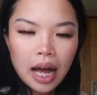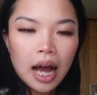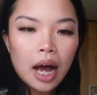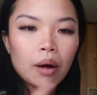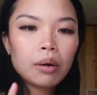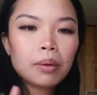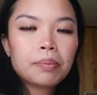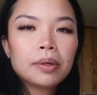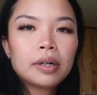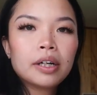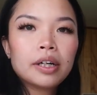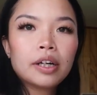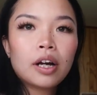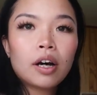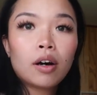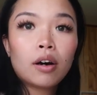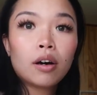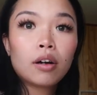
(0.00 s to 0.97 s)
I'll put
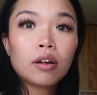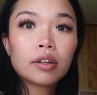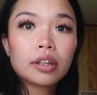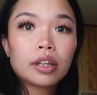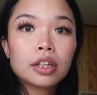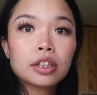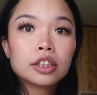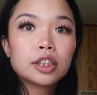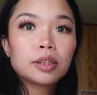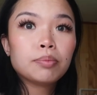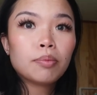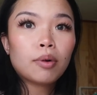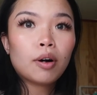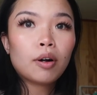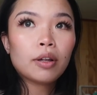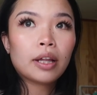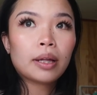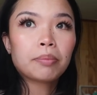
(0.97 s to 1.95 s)
all the
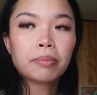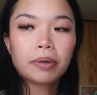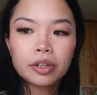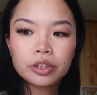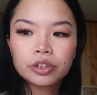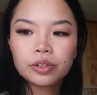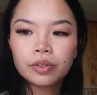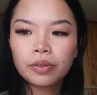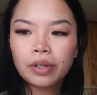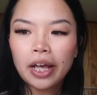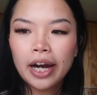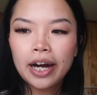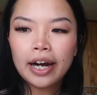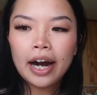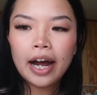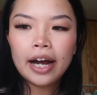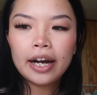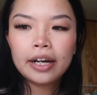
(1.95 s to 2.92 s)
small like personal
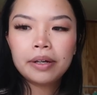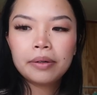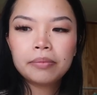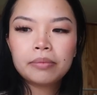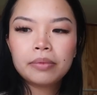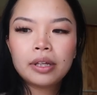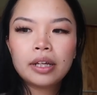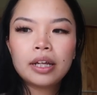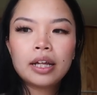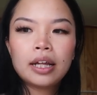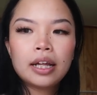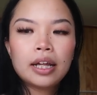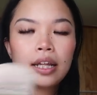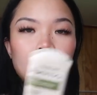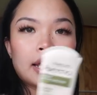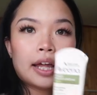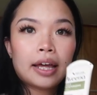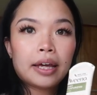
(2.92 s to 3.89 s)
care items,
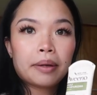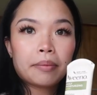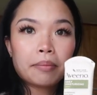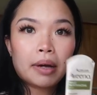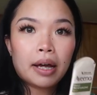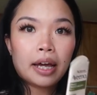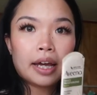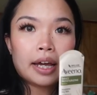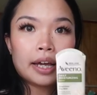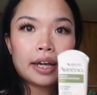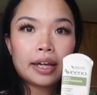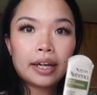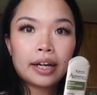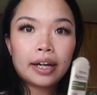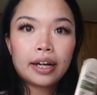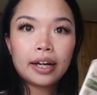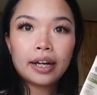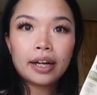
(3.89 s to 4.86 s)
like my
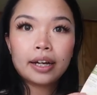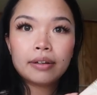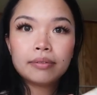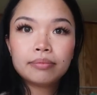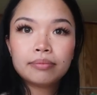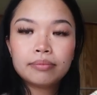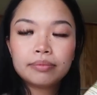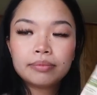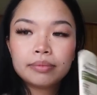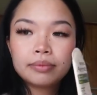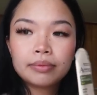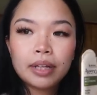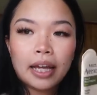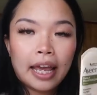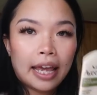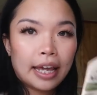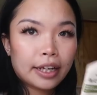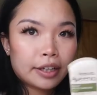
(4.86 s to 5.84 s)
um,
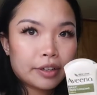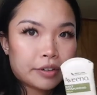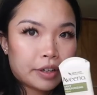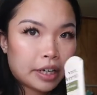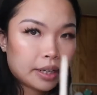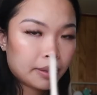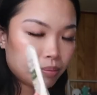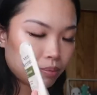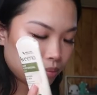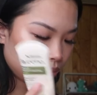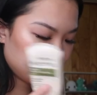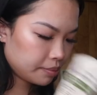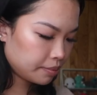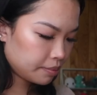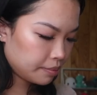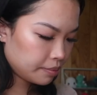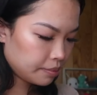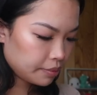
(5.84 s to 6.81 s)
hand cream
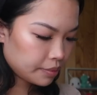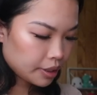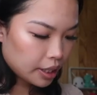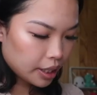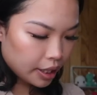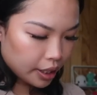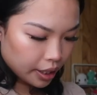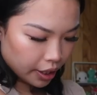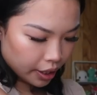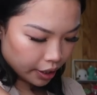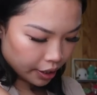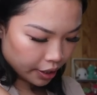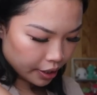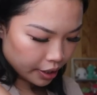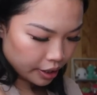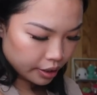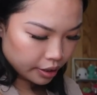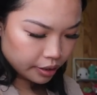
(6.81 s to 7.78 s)
in
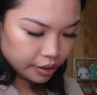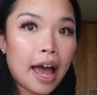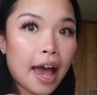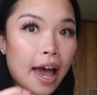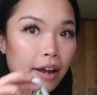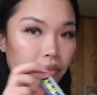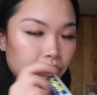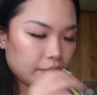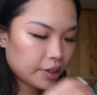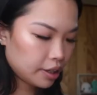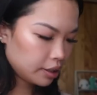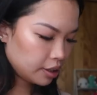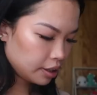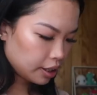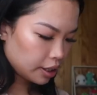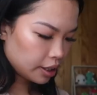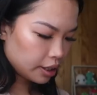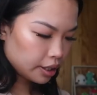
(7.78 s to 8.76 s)
here, Advil
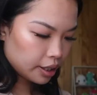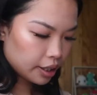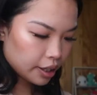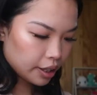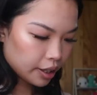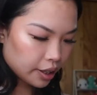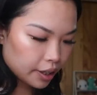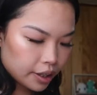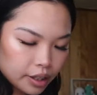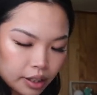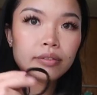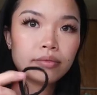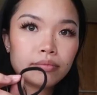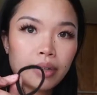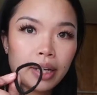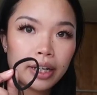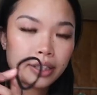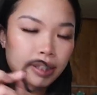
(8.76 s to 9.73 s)
in here,
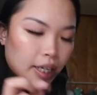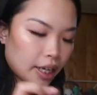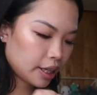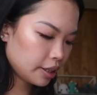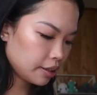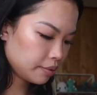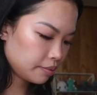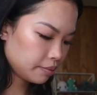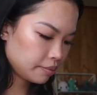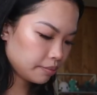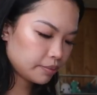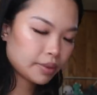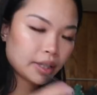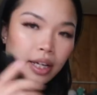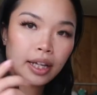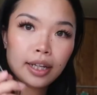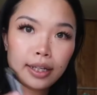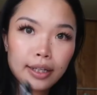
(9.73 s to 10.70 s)
hair tie,
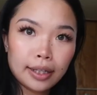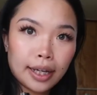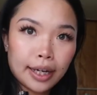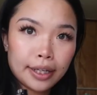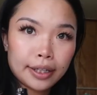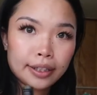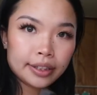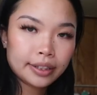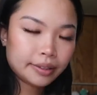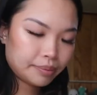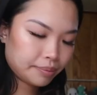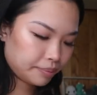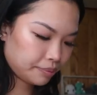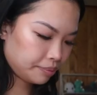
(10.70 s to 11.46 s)
lighter,